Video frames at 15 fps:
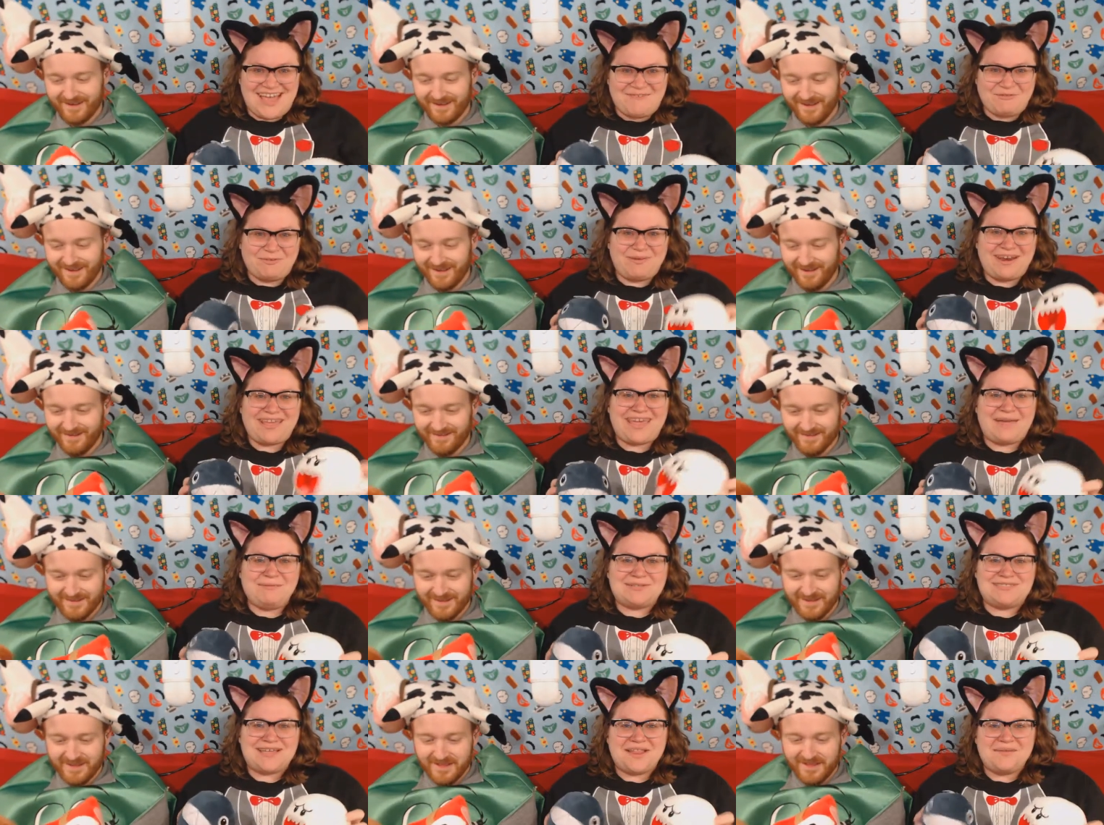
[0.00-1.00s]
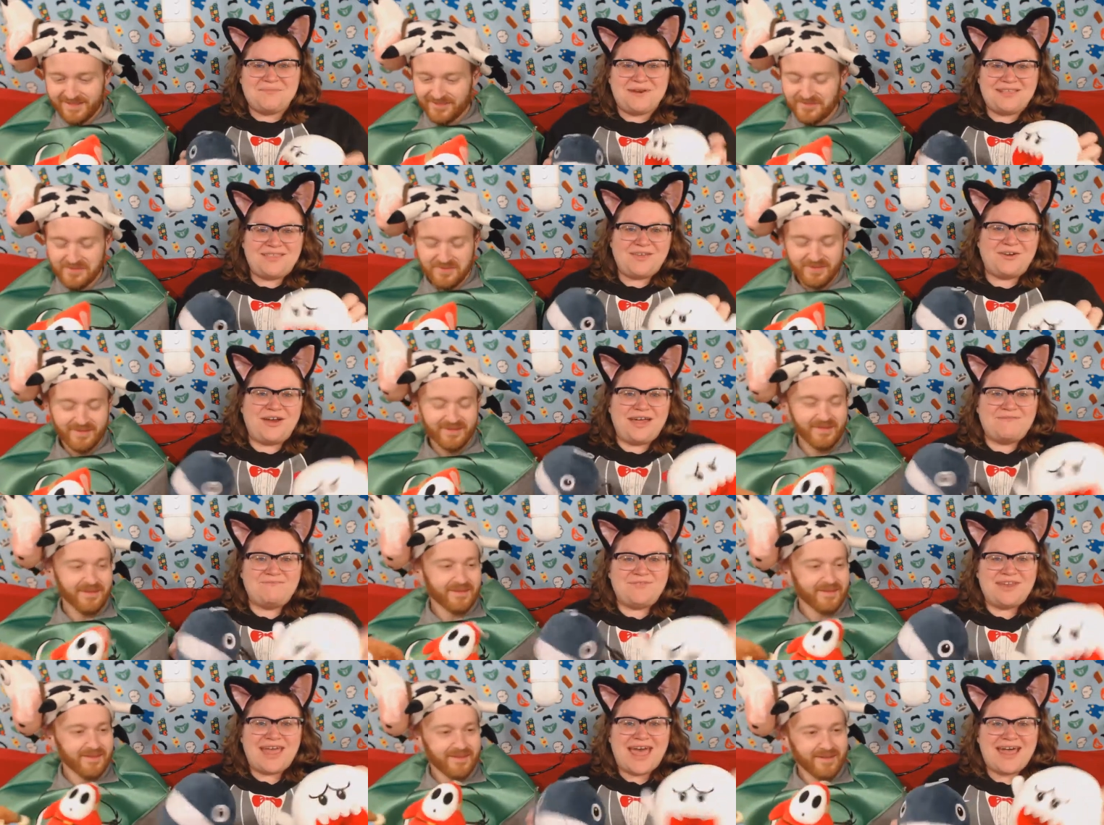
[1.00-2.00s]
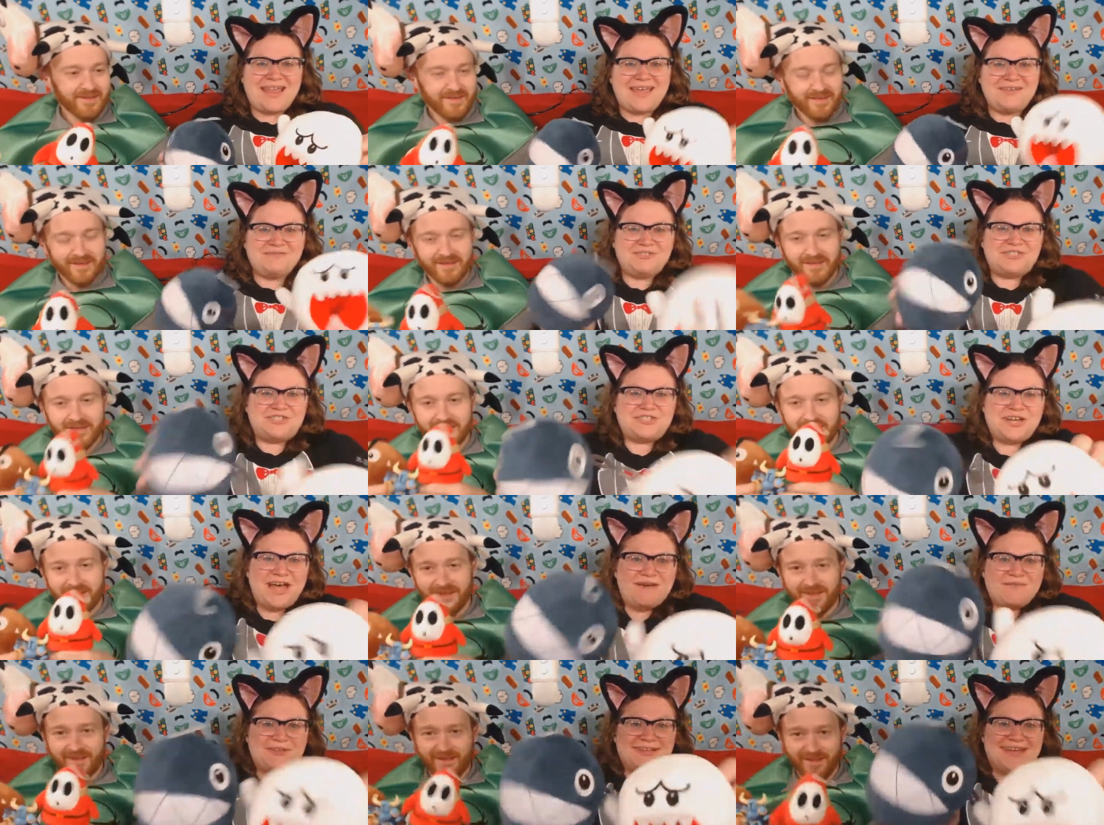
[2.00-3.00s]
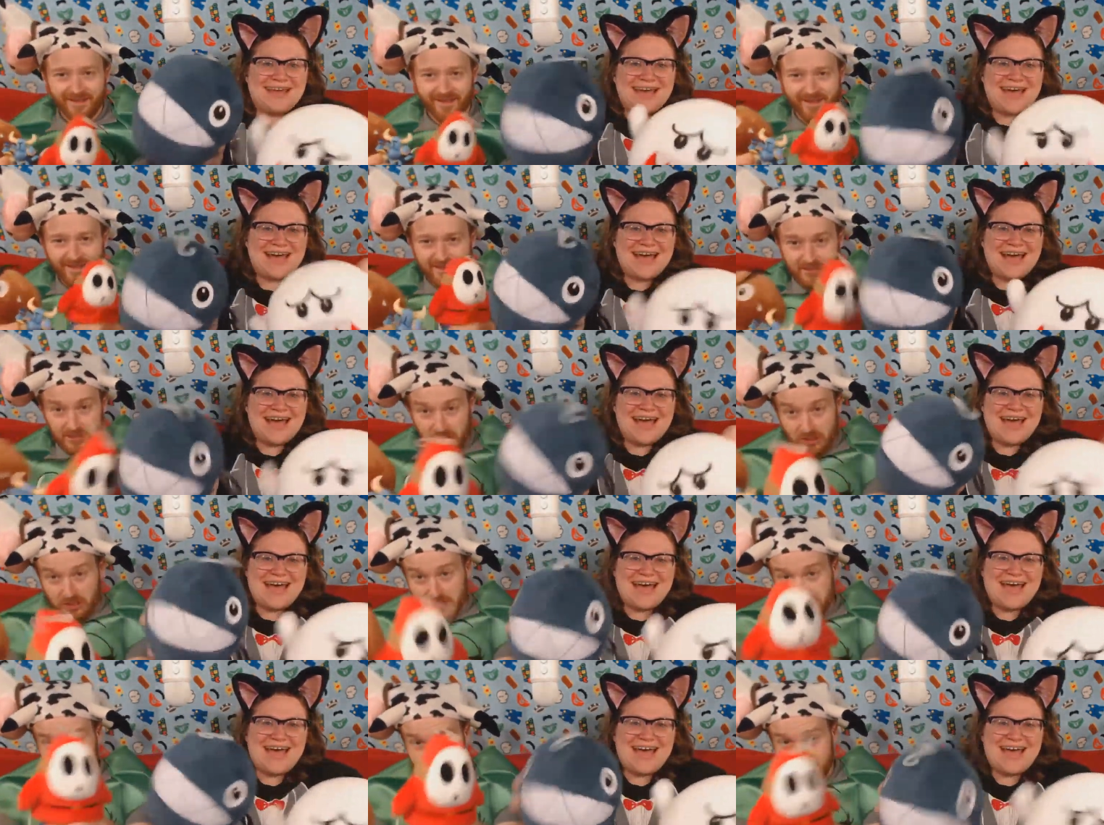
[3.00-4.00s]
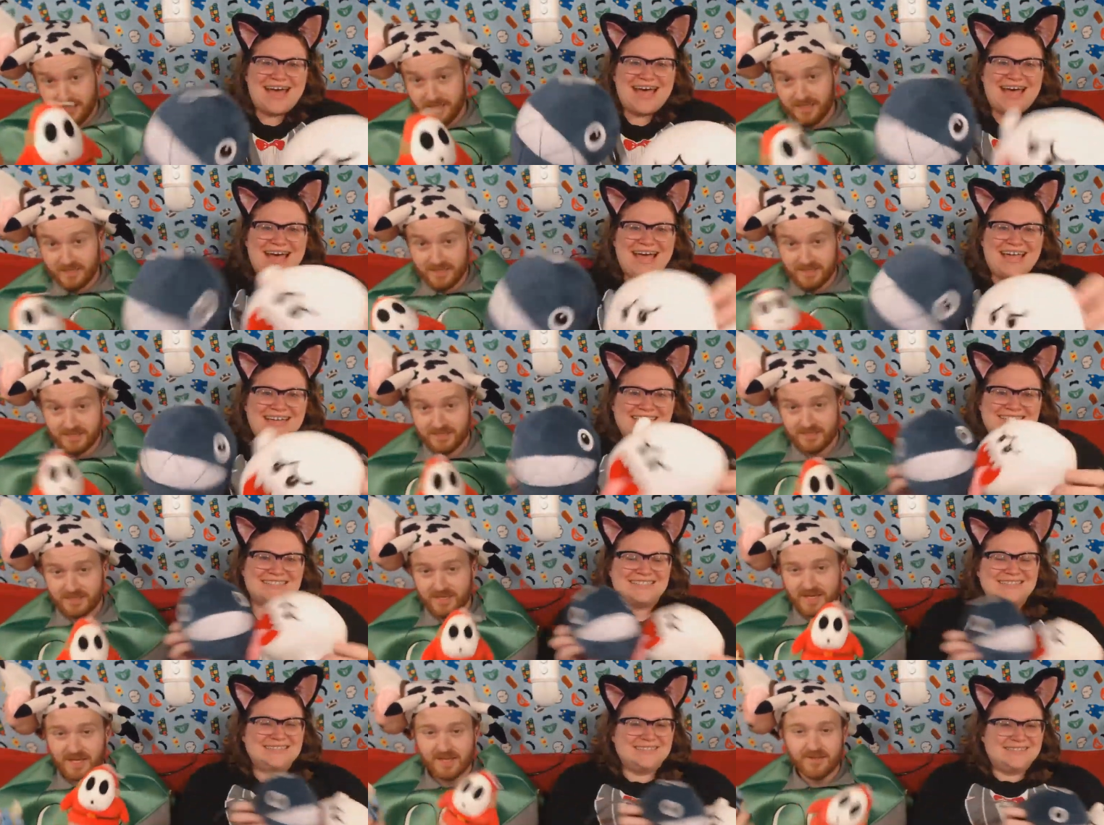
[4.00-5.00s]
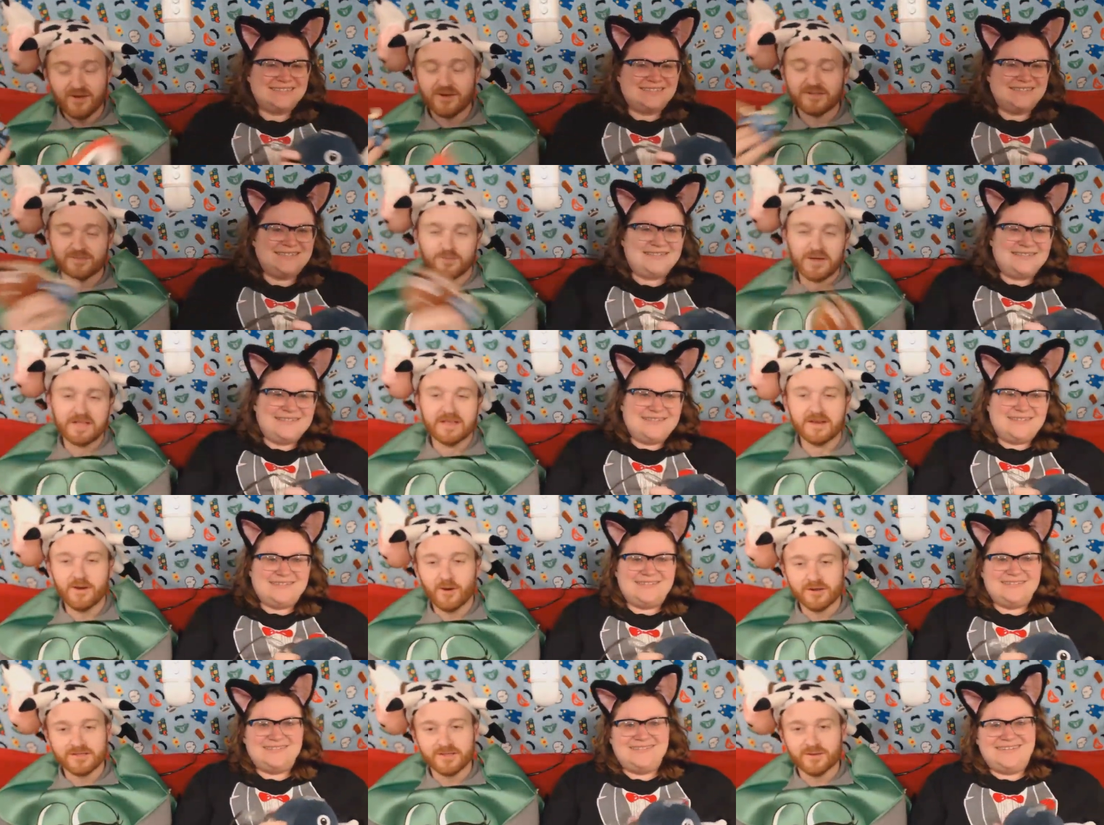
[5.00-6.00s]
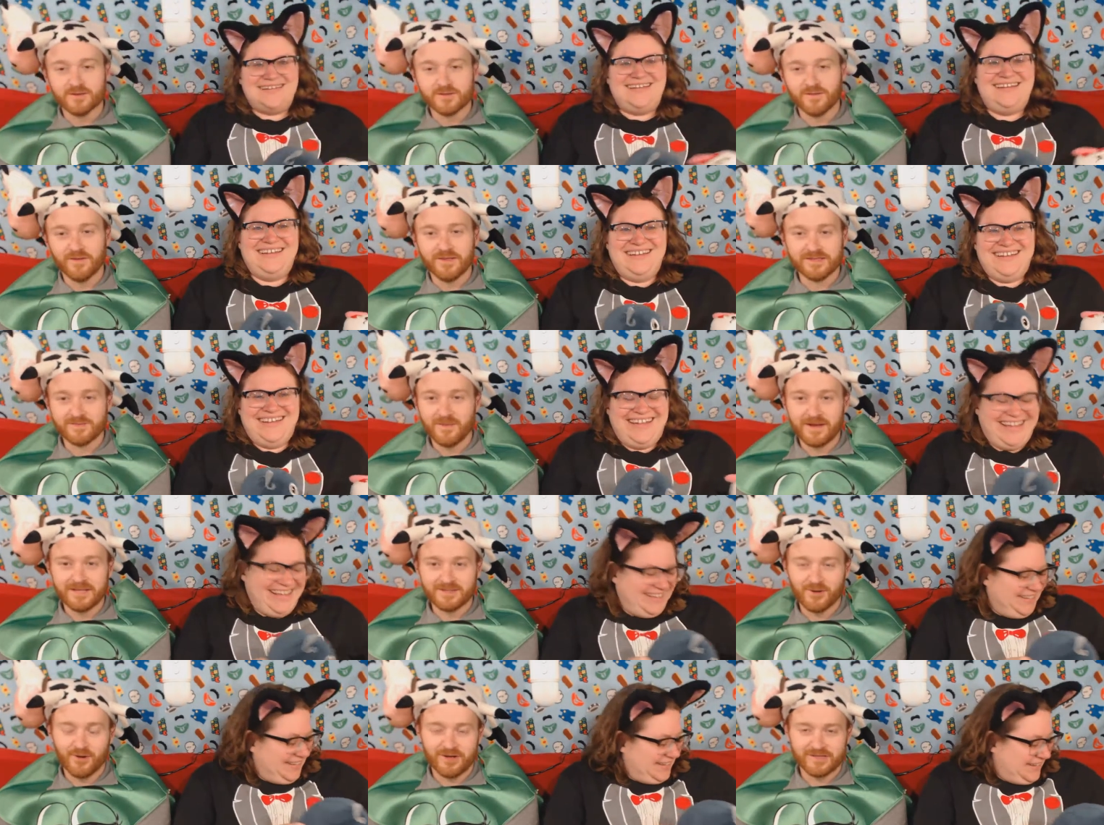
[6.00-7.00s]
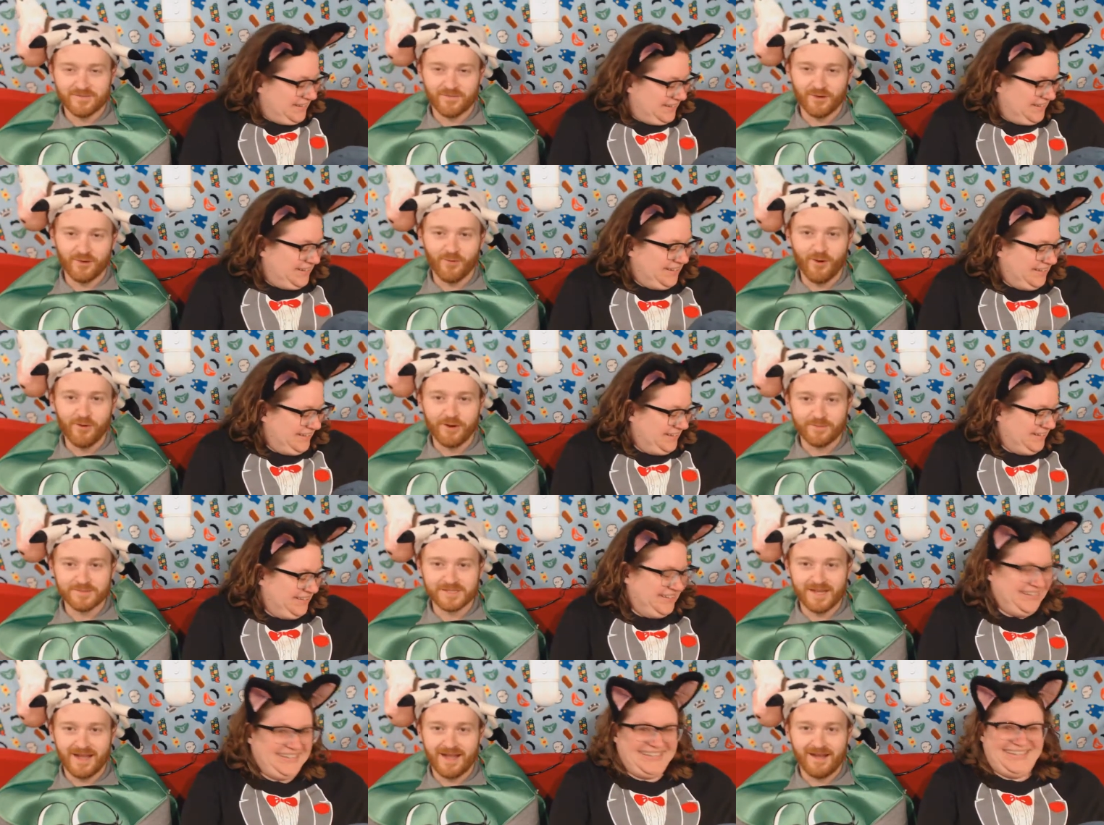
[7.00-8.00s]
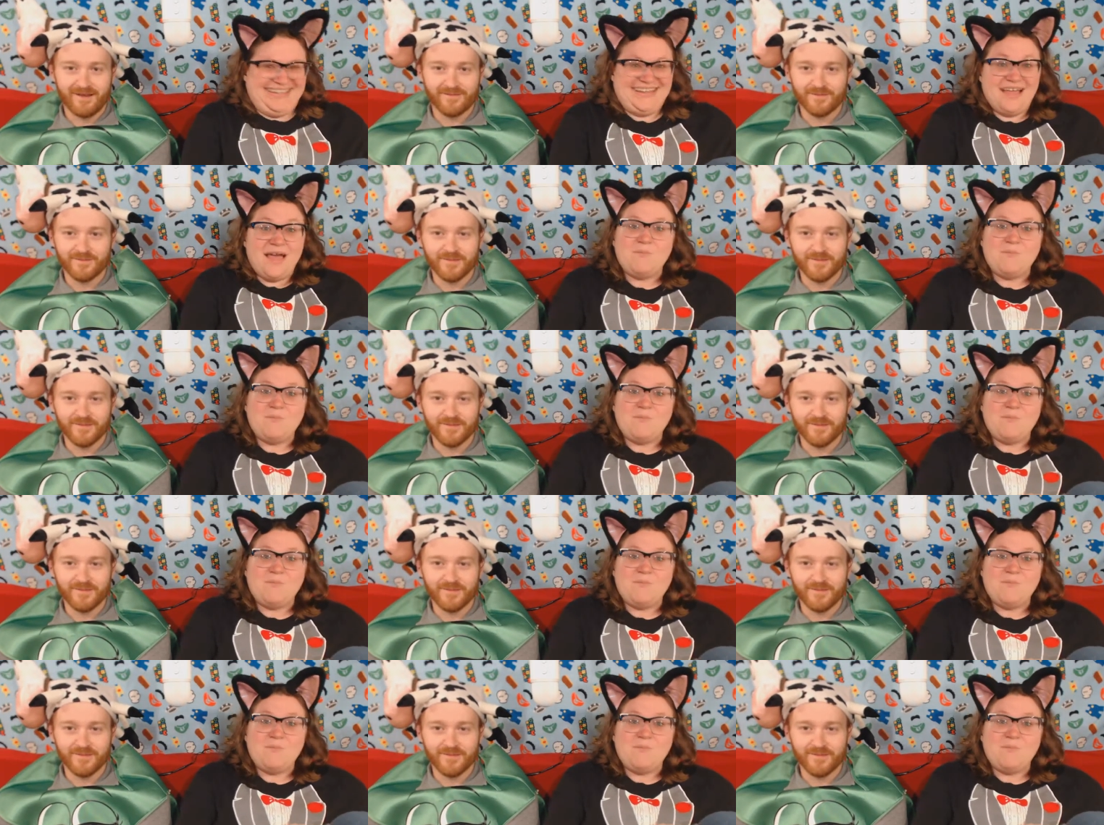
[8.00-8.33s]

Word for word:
Speaker 1: Everybody came to celebrate the grand finale of Shovel Knight.
Speaker 2: Uh, there is really no excuse for this many toys for grown-ups to have.